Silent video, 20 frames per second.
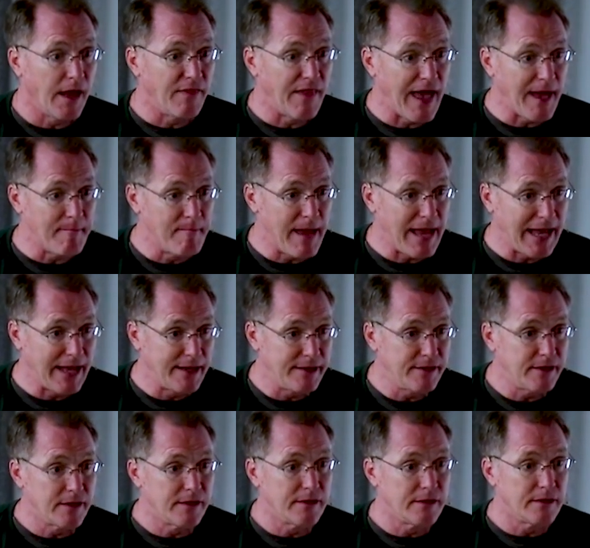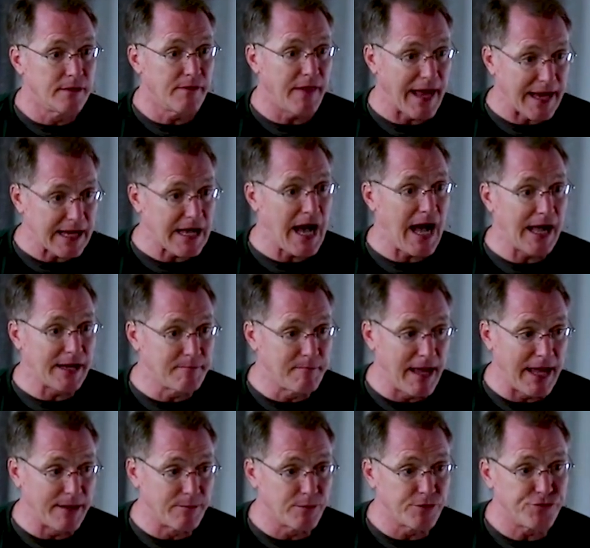and that man, that God
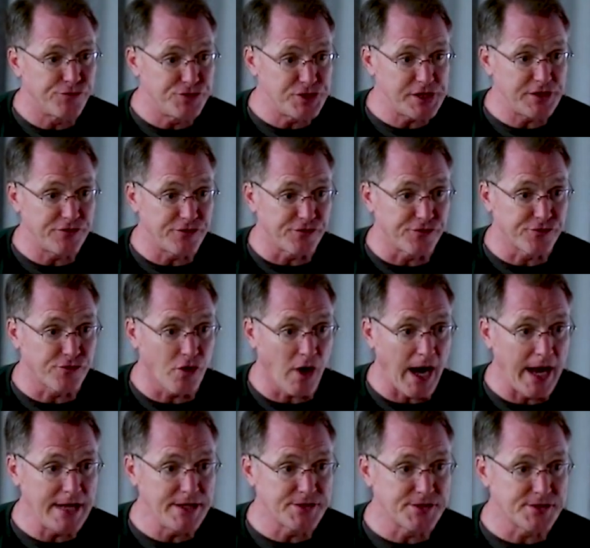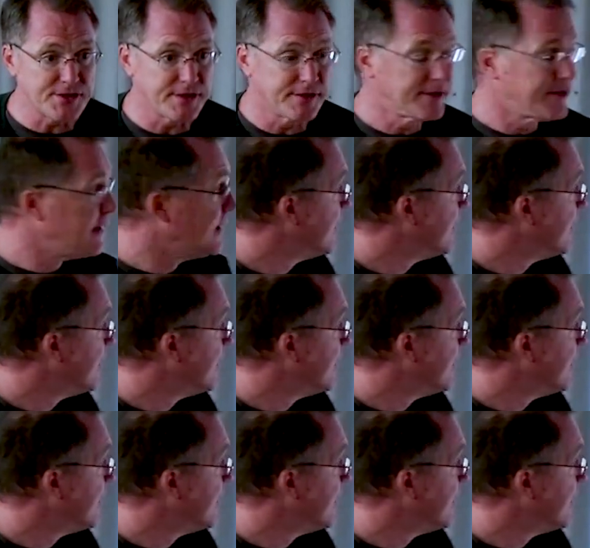man was Jesus Christ,